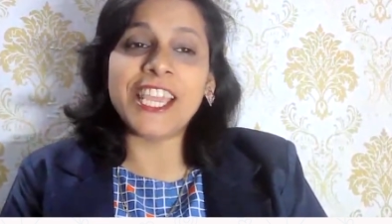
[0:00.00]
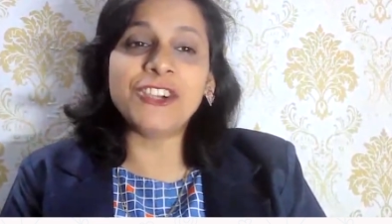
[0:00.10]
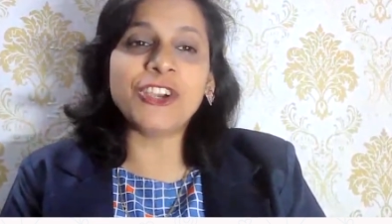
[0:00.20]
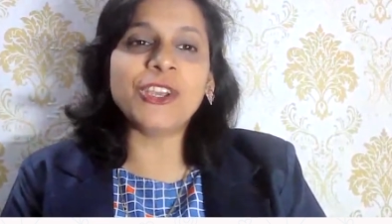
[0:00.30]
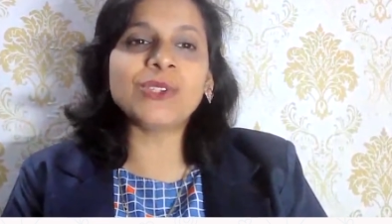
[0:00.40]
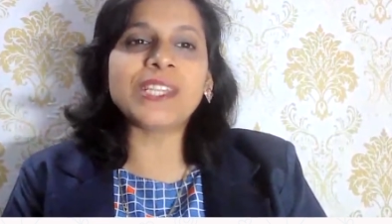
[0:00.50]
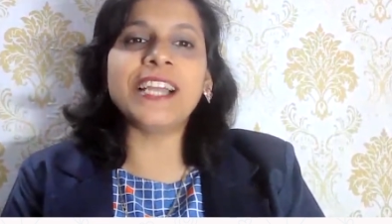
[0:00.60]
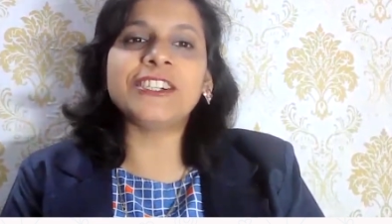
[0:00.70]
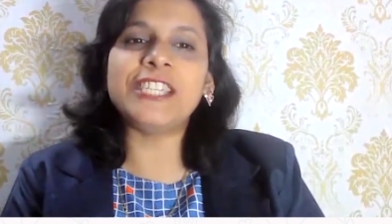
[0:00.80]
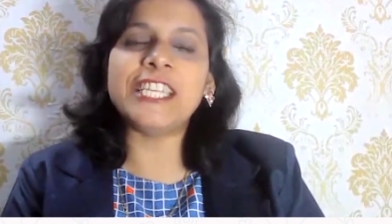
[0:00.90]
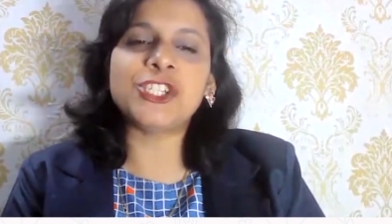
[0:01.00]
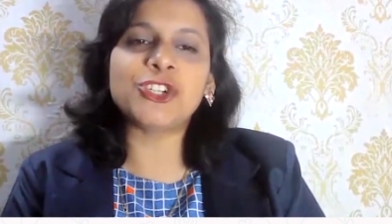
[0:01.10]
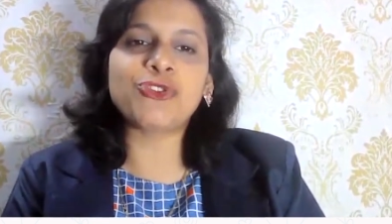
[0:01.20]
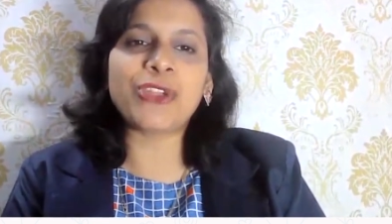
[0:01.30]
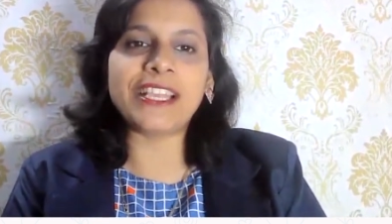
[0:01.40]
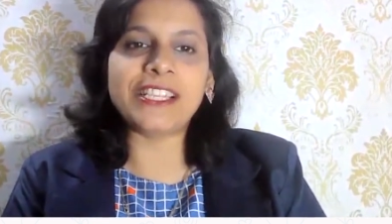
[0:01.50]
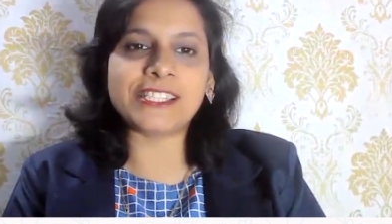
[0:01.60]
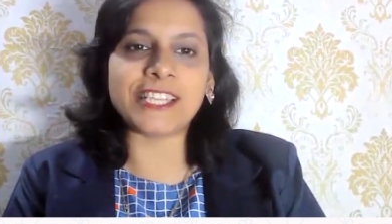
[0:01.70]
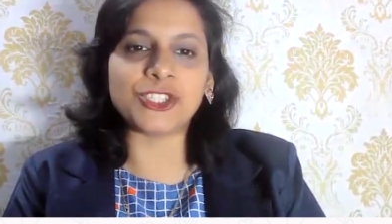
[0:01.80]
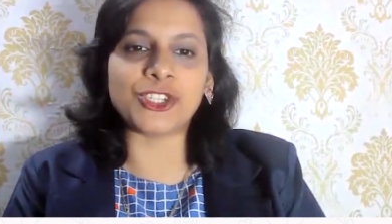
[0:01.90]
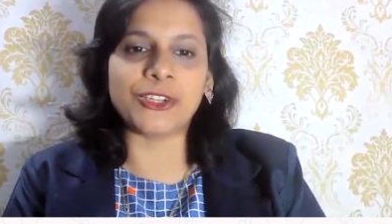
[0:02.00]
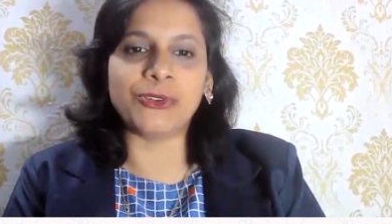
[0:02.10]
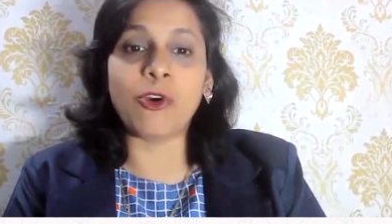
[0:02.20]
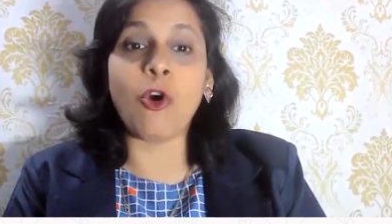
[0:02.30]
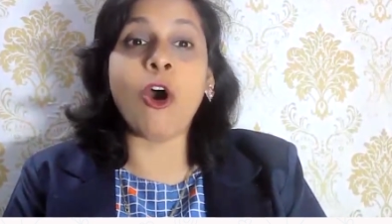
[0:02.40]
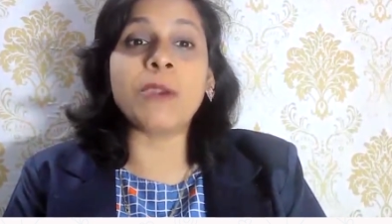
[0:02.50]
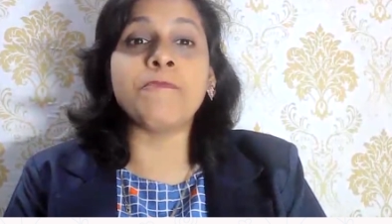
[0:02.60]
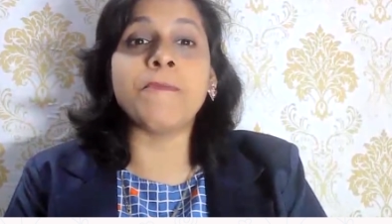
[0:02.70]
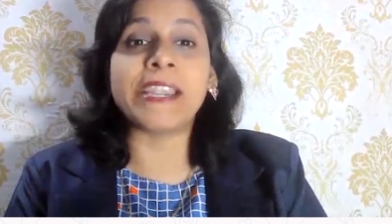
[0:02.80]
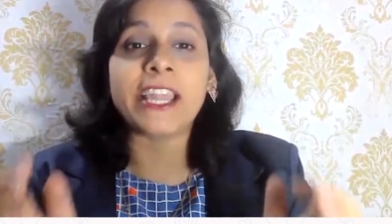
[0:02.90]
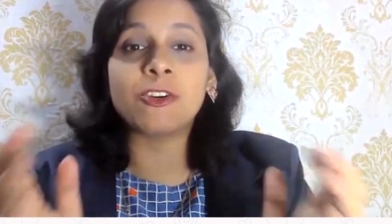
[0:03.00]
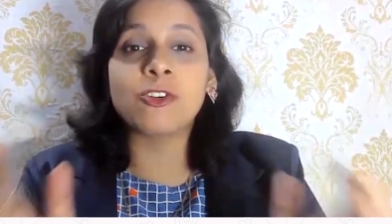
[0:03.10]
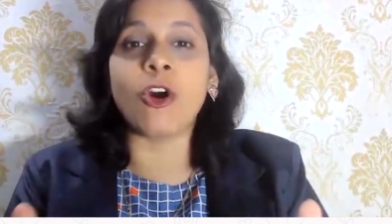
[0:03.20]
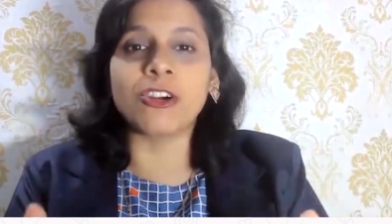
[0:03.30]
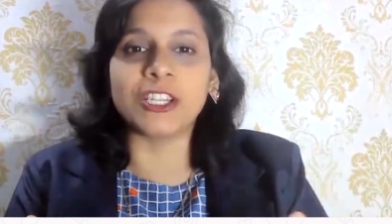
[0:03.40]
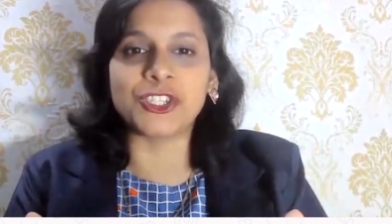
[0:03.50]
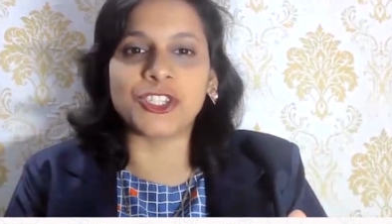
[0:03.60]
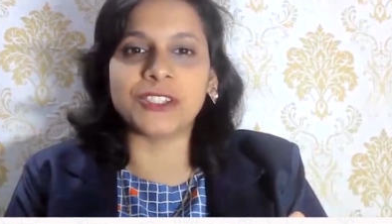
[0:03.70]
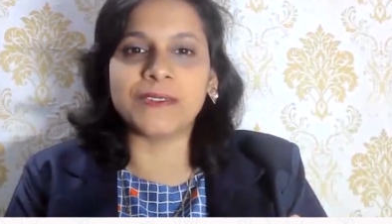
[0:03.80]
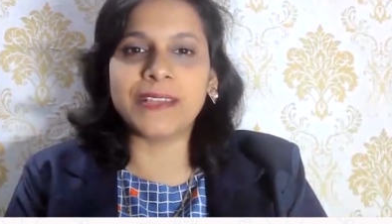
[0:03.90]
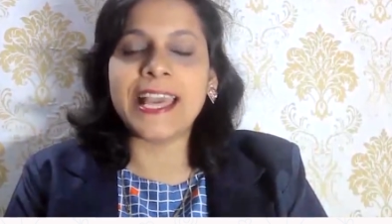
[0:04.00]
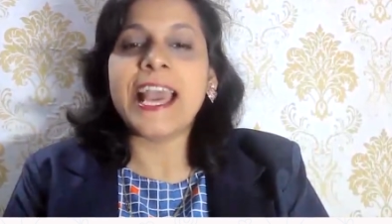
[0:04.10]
Introducing a teacher training session on metacognition,